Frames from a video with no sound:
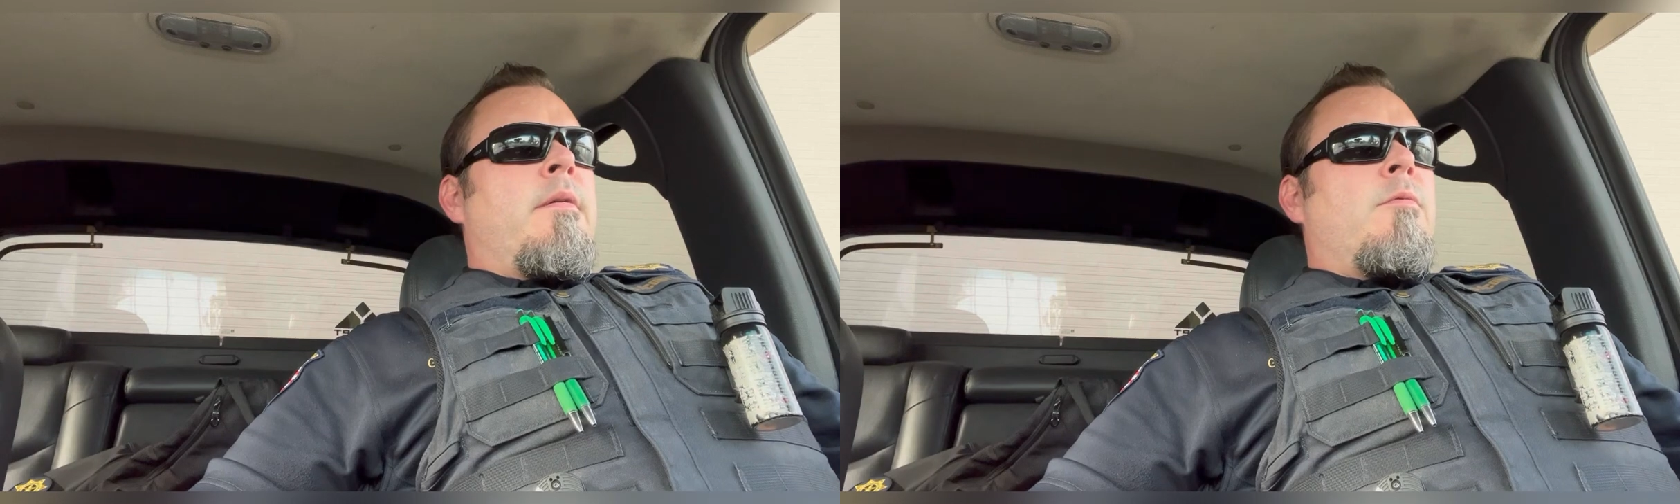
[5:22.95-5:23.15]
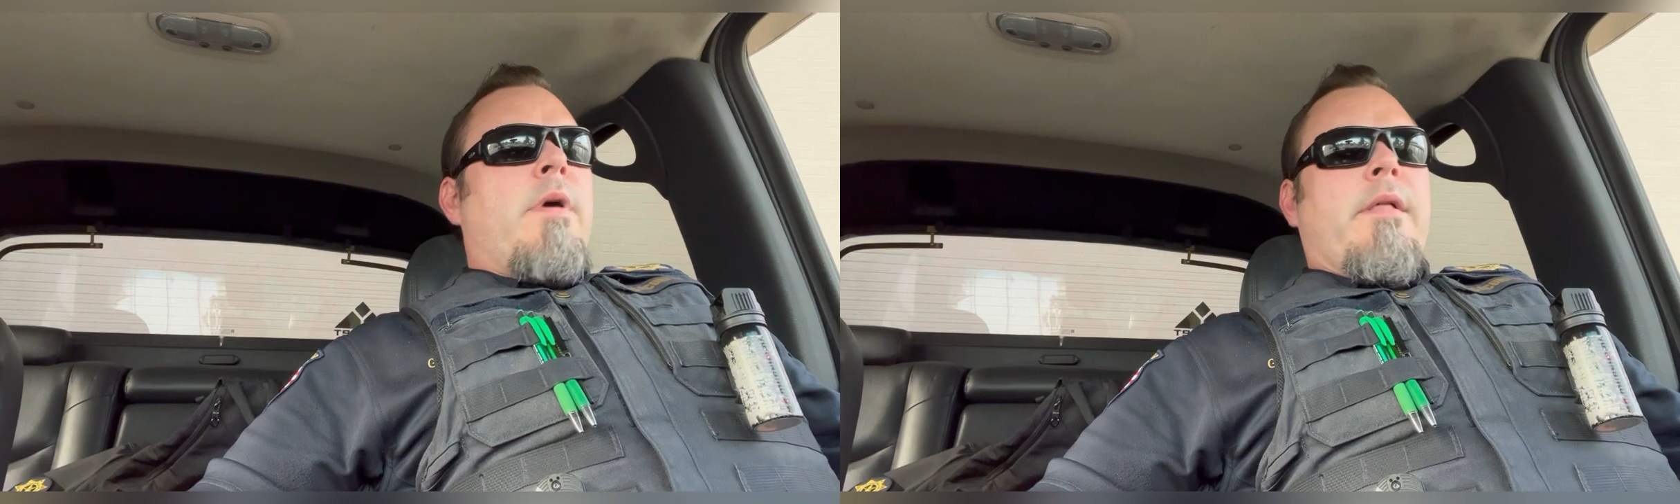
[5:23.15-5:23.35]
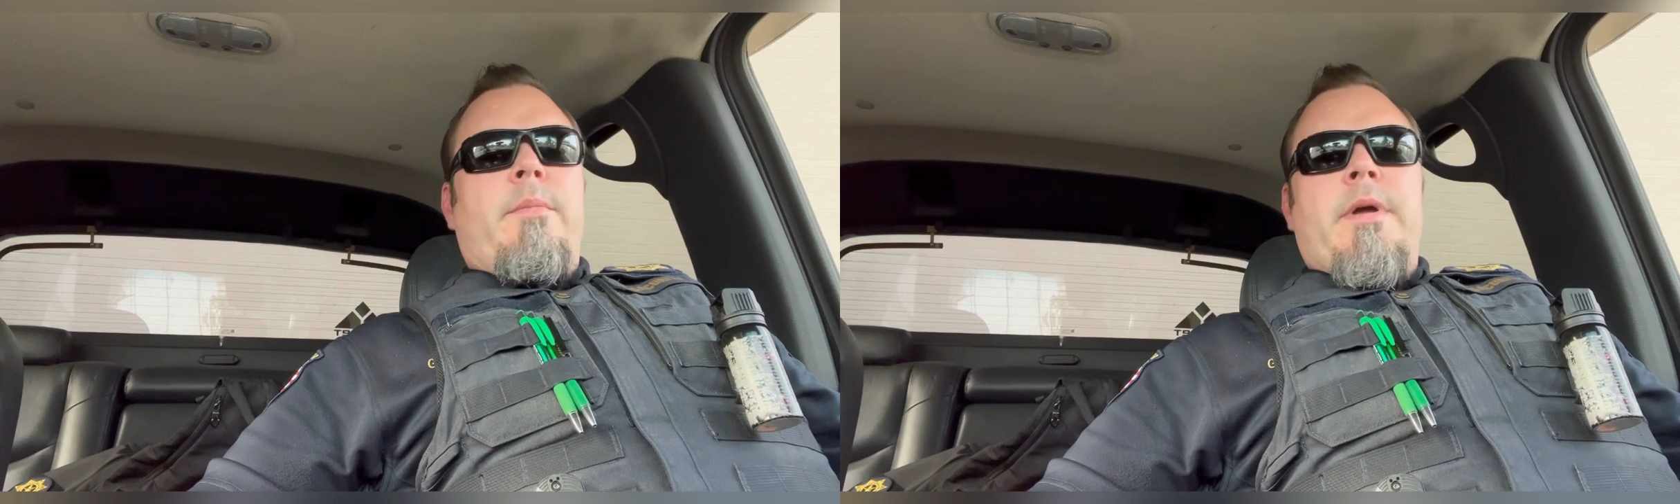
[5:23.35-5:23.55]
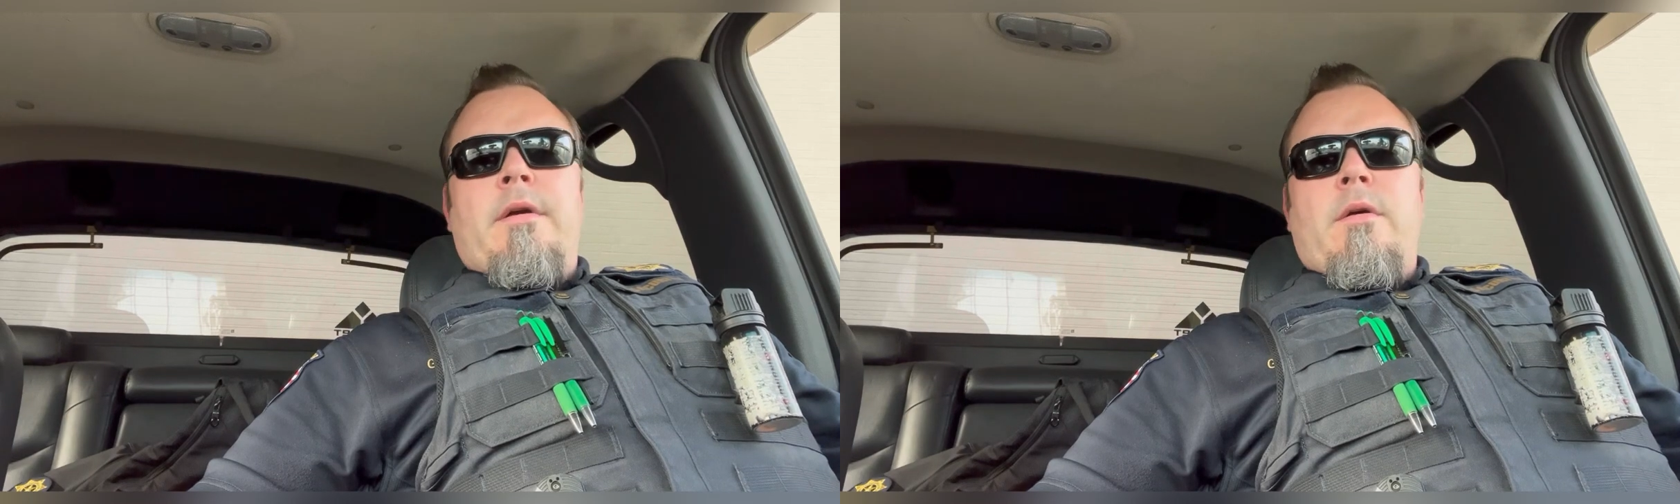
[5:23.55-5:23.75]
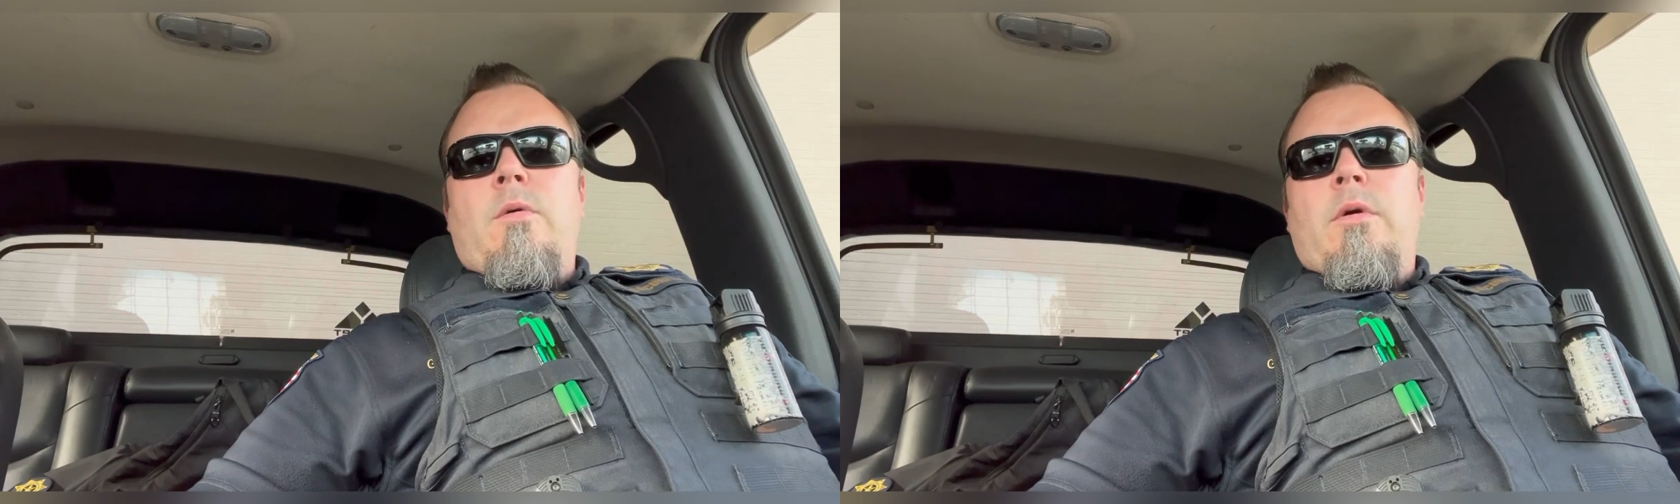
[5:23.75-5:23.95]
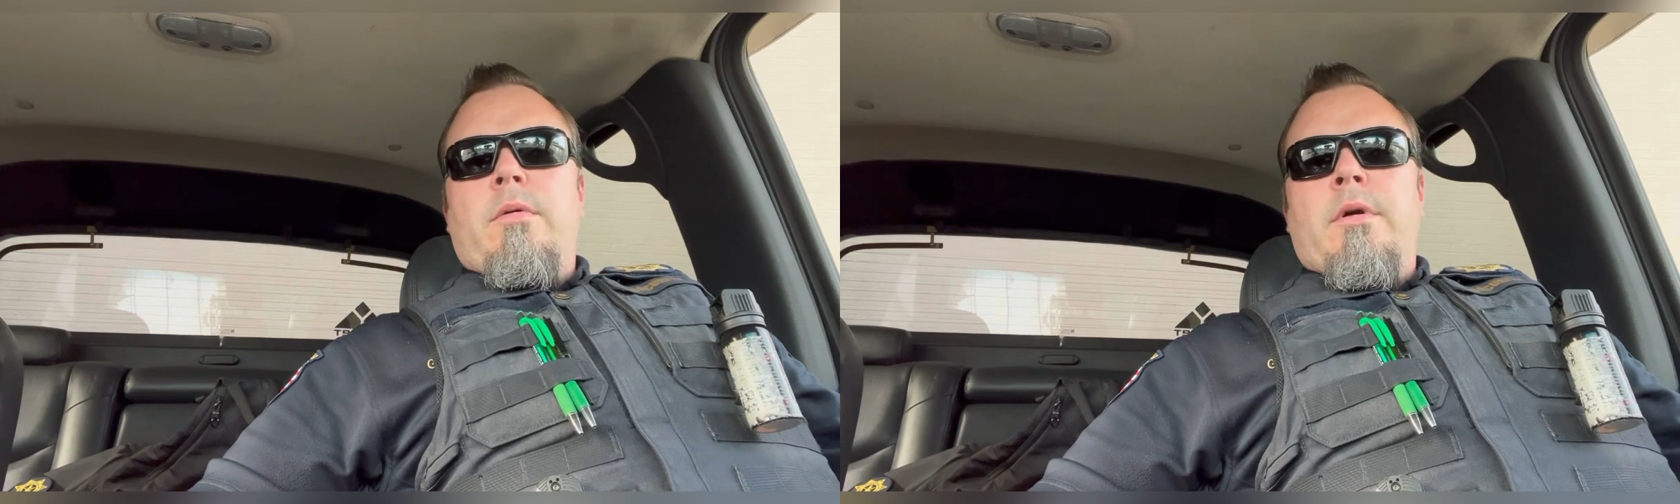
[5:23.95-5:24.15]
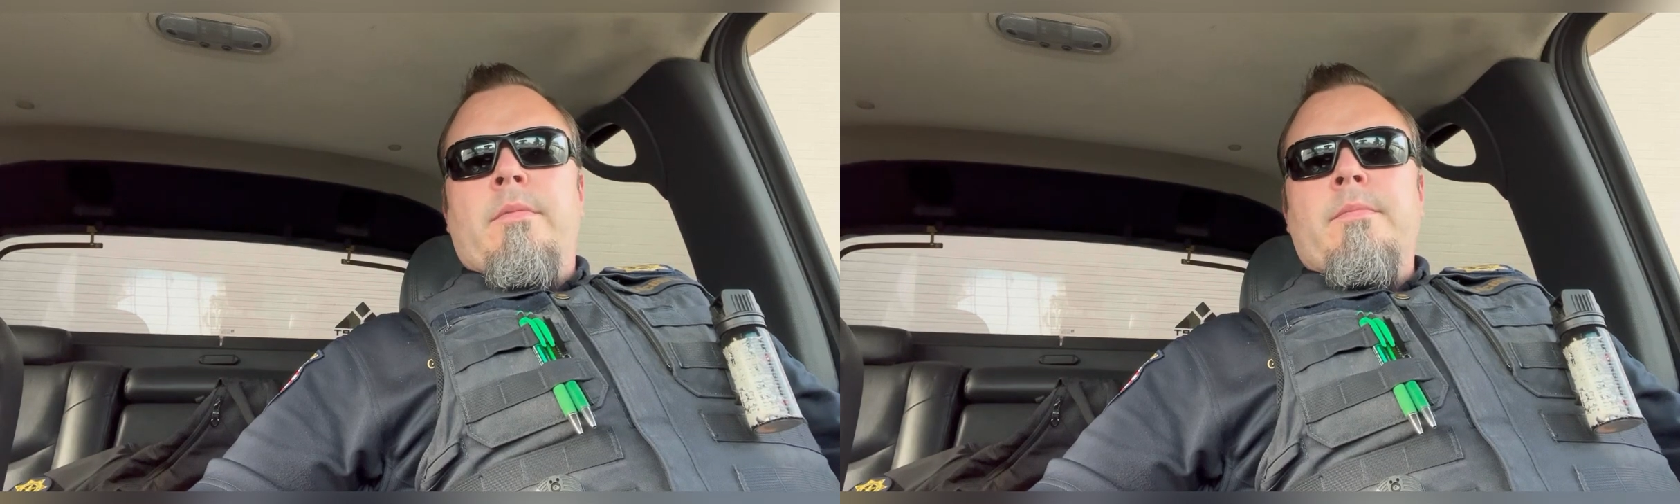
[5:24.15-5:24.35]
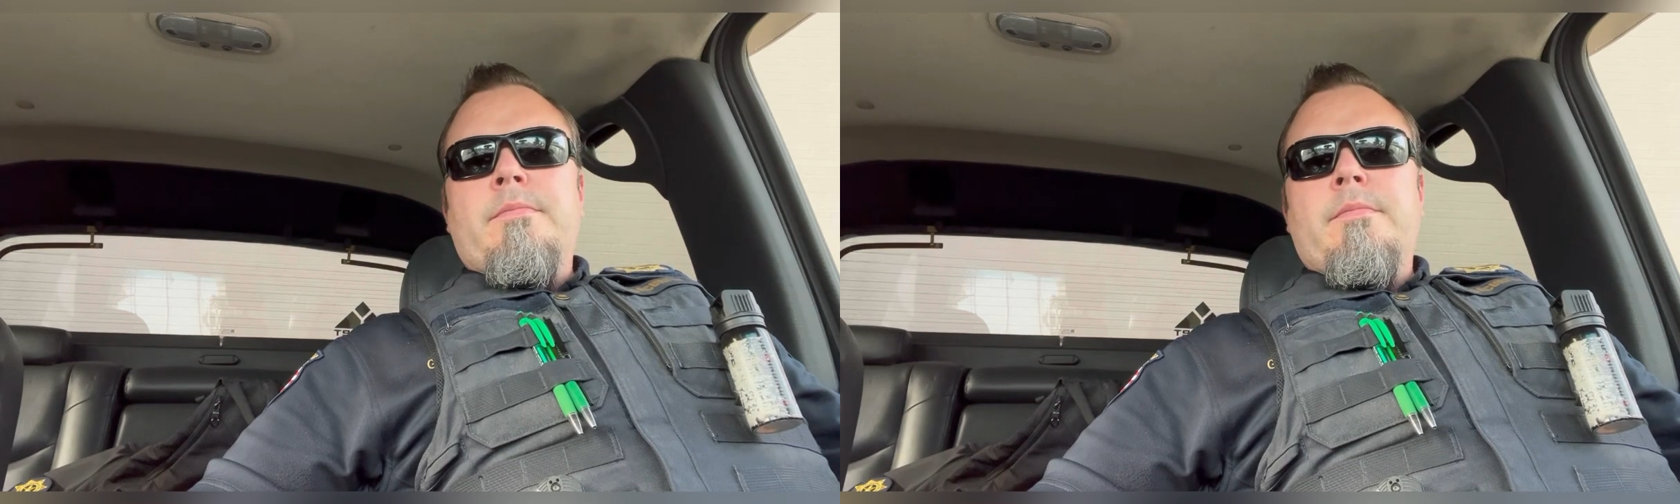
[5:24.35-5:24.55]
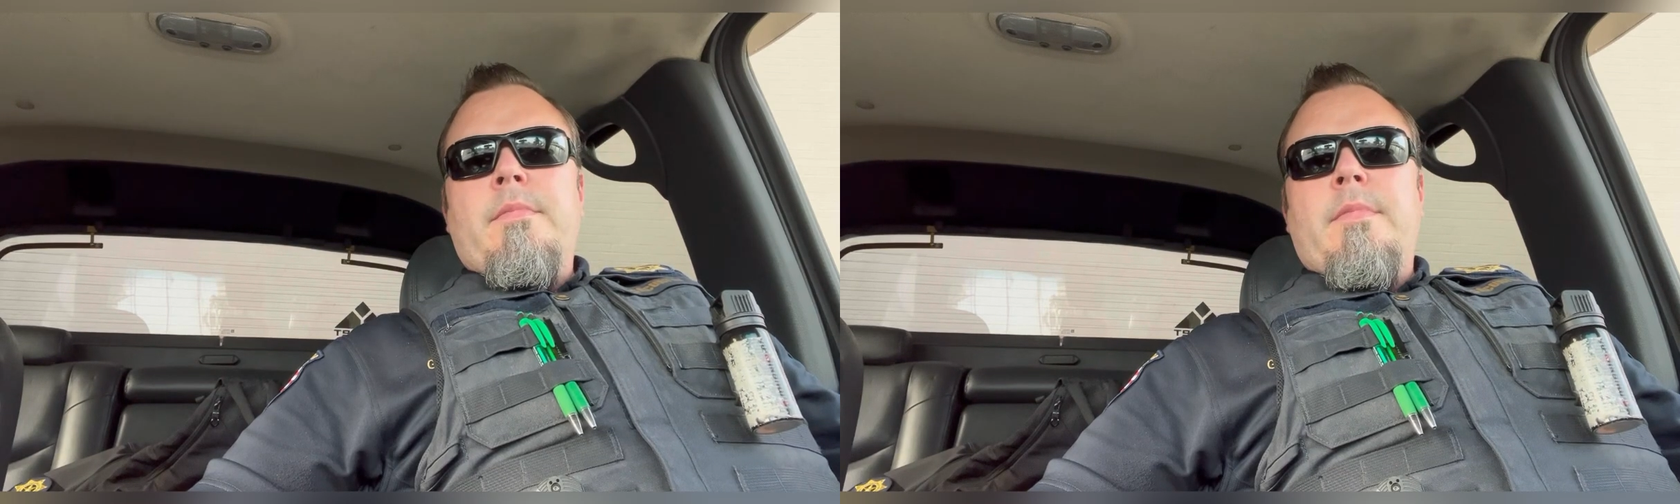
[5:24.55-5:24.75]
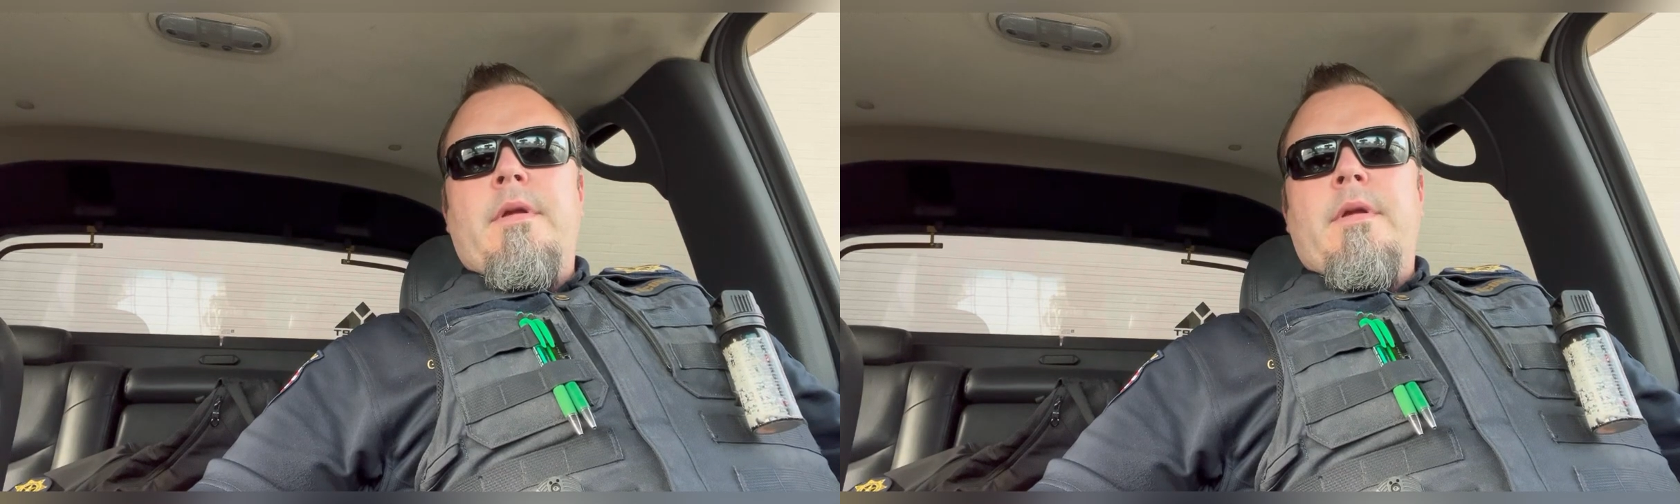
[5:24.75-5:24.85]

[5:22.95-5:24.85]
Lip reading: rather be in a courtroom